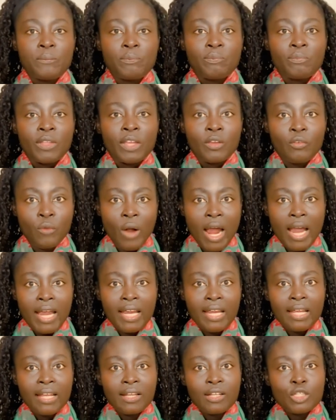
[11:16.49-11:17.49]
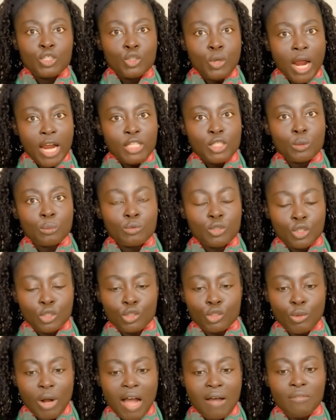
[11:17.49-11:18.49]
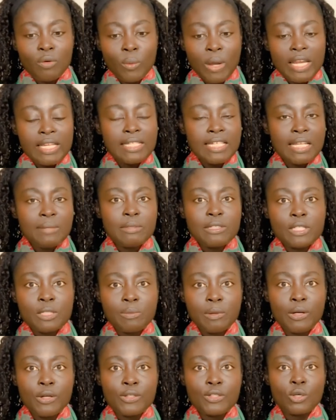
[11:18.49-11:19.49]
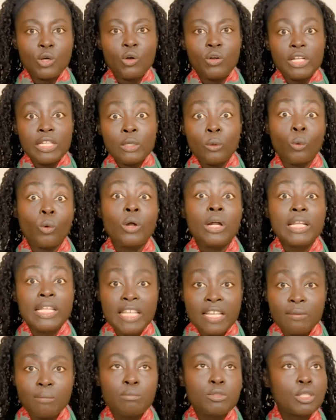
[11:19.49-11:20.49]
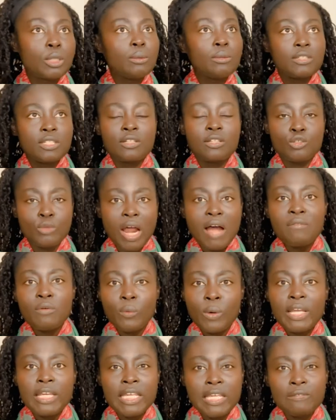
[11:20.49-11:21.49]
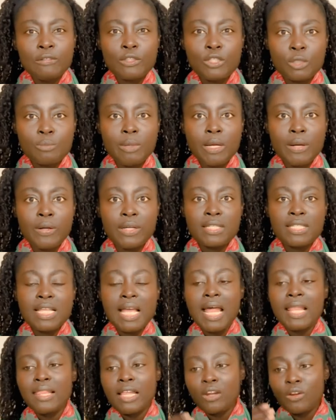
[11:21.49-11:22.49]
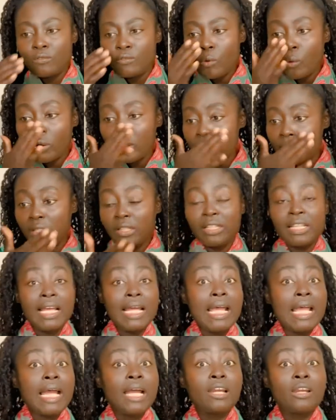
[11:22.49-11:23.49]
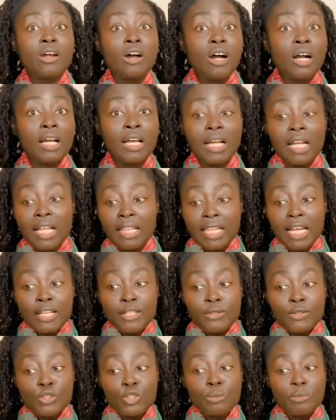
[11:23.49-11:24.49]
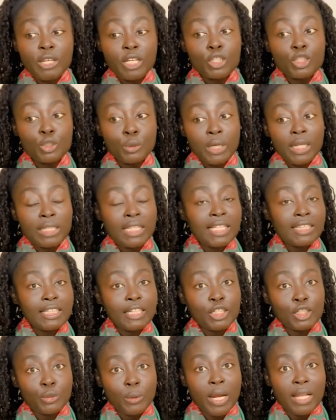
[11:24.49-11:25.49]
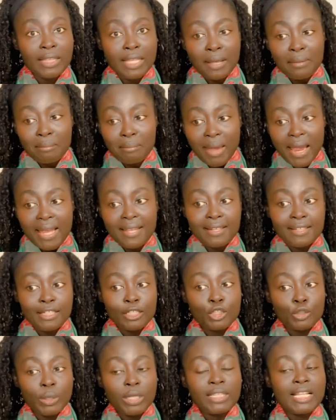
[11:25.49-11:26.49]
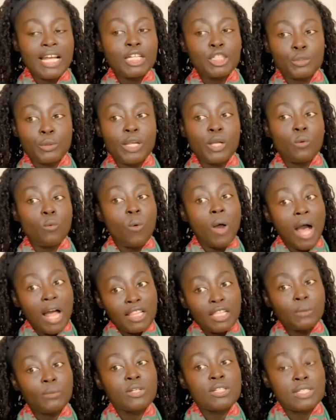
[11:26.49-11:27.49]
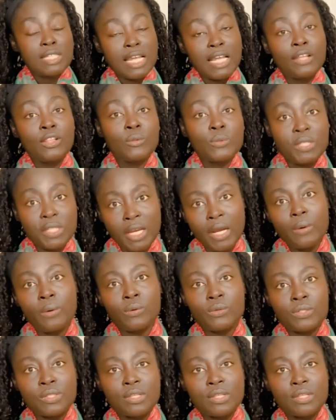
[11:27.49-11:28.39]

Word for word: right trying to, to drive away demon spirits or, or e to, to drive away evil spirits. And then, of course, the, the eggnog, that used to be a drink that they drank. They made and they drank that drink while they were singing those carols.